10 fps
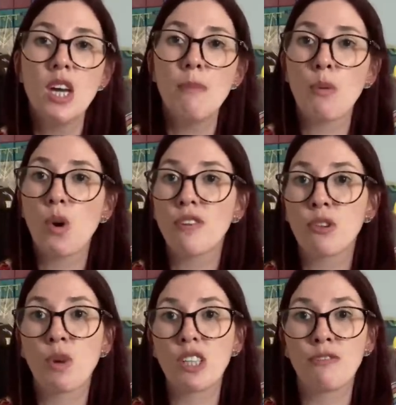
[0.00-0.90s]
But one of
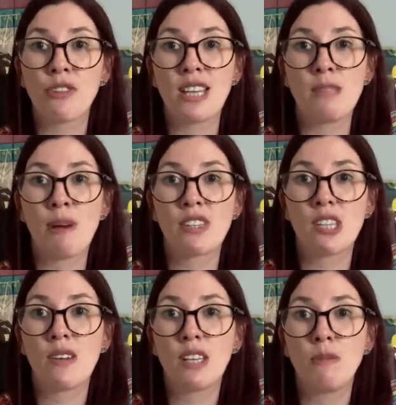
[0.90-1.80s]
the wonderful things about the
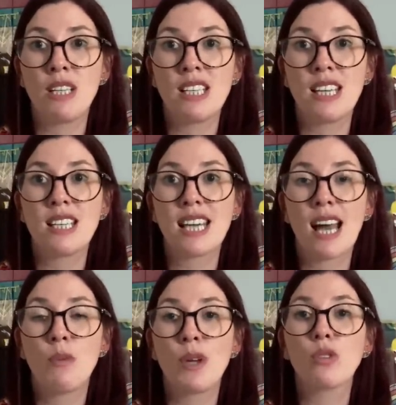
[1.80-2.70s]
sewing community is
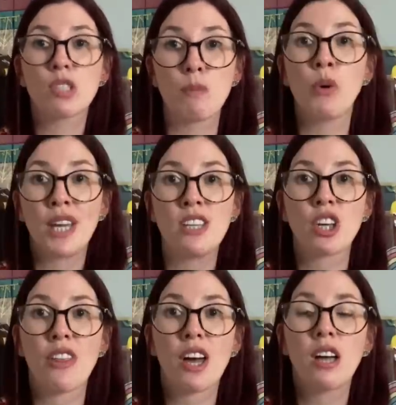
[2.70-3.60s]
how we all support each
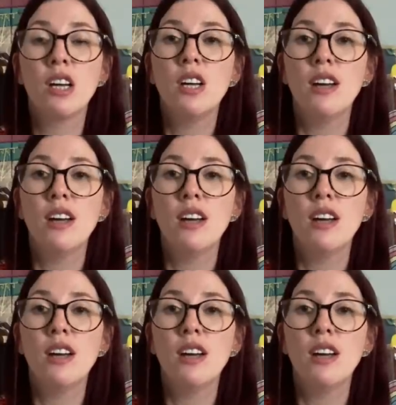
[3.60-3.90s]
other.